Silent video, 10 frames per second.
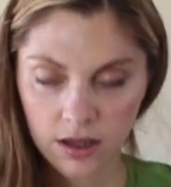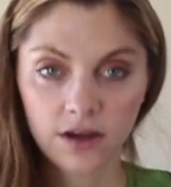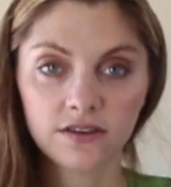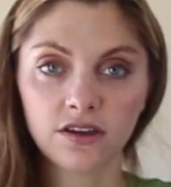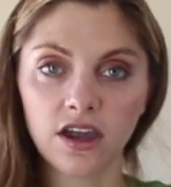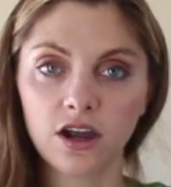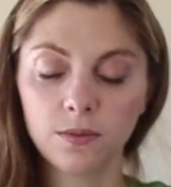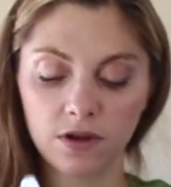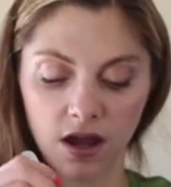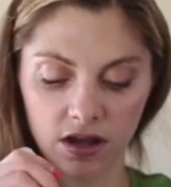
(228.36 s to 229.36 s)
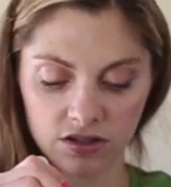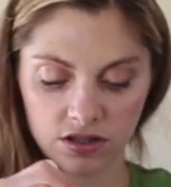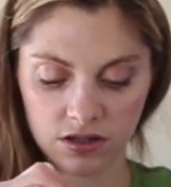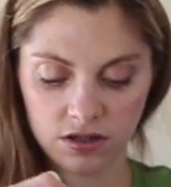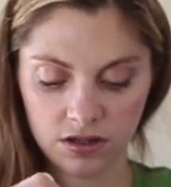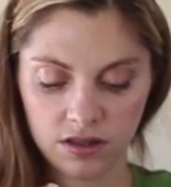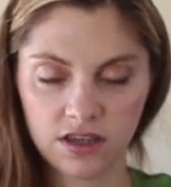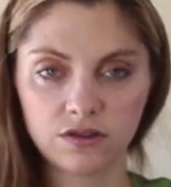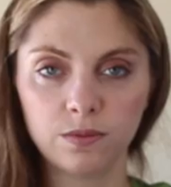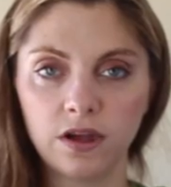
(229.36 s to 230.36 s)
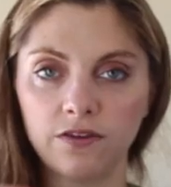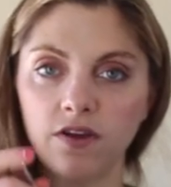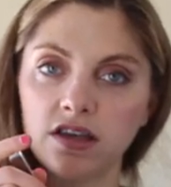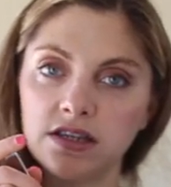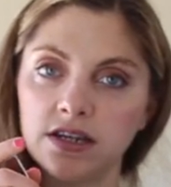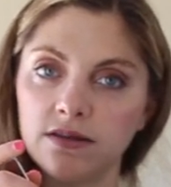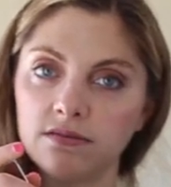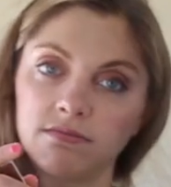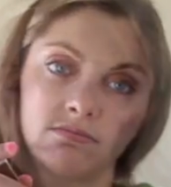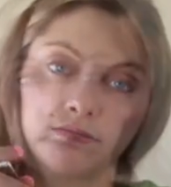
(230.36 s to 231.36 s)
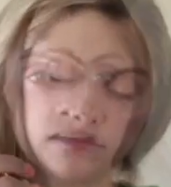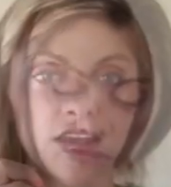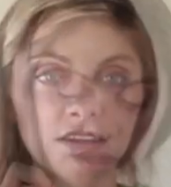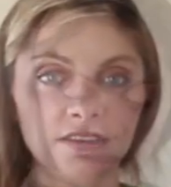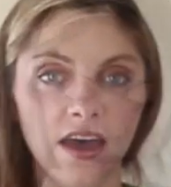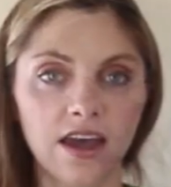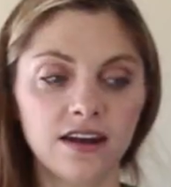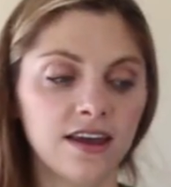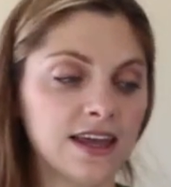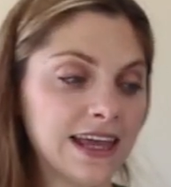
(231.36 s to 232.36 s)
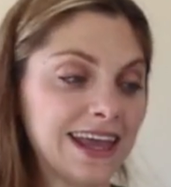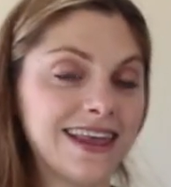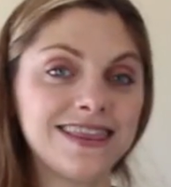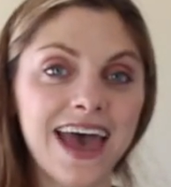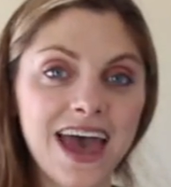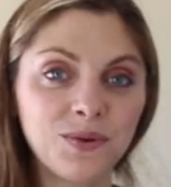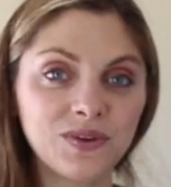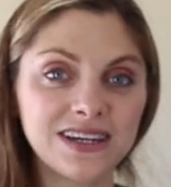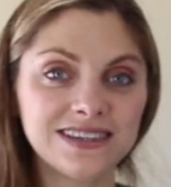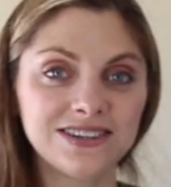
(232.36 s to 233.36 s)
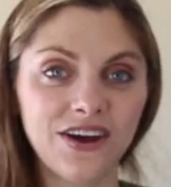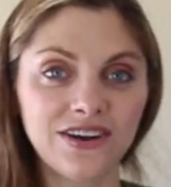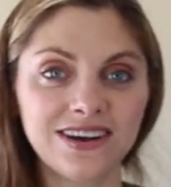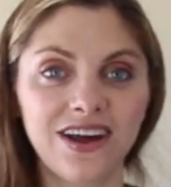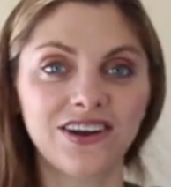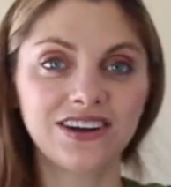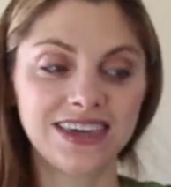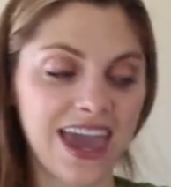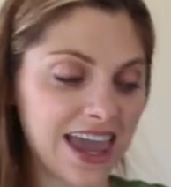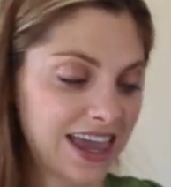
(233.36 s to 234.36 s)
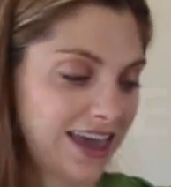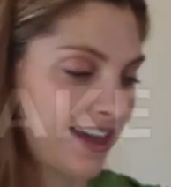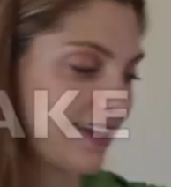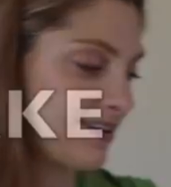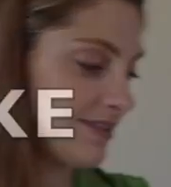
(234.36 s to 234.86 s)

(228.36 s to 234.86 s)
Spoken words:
Here's our Carob Ganache. This will be our frosting. Set that aside. And then we're going to get started on our cake.